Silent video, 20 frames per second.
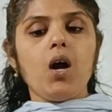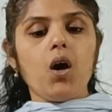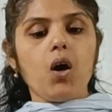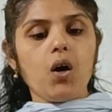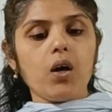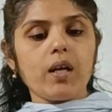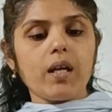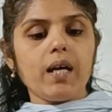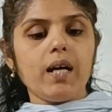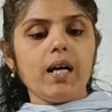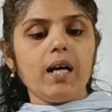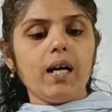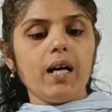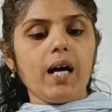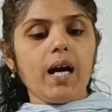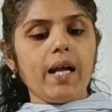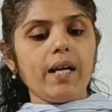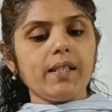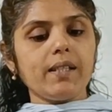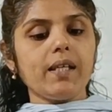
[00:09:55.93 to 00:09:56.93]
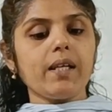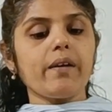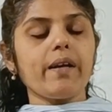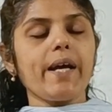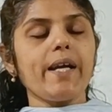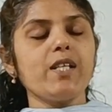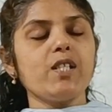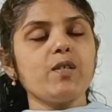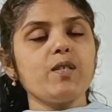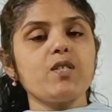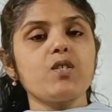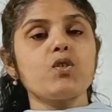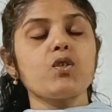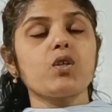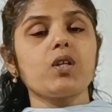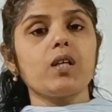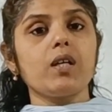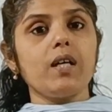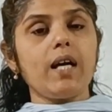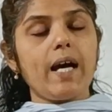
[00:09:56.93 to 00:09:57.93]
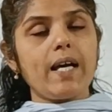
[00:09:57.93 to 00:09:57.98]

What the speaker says: Or another right is to